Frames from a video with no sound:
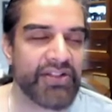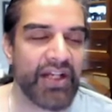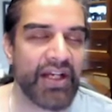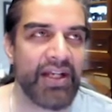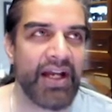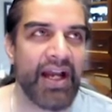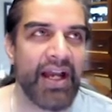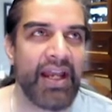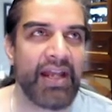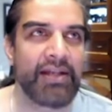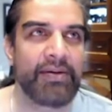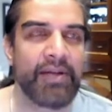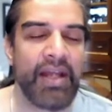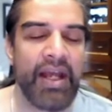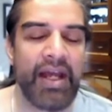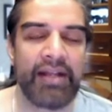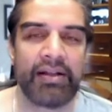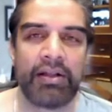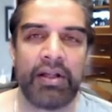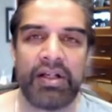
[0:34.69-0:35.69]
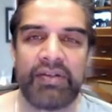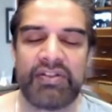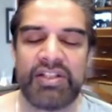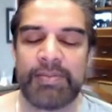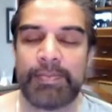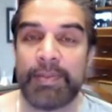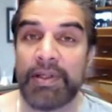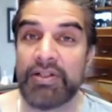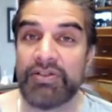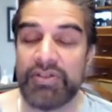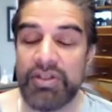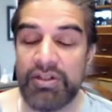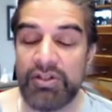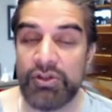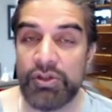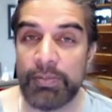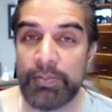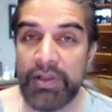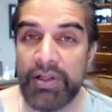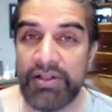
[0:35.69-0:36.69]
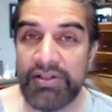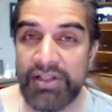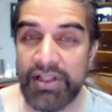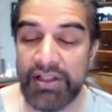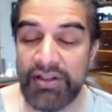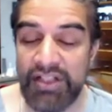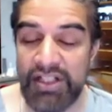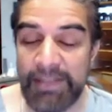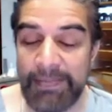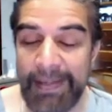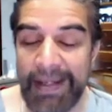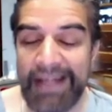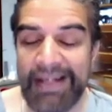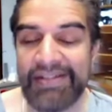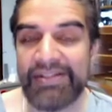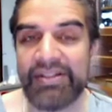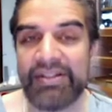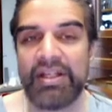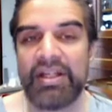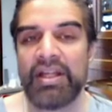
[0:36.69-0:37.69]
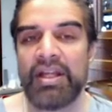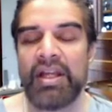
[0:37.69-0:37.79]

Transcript: I, I had had a lot of experience in the supraciliary space,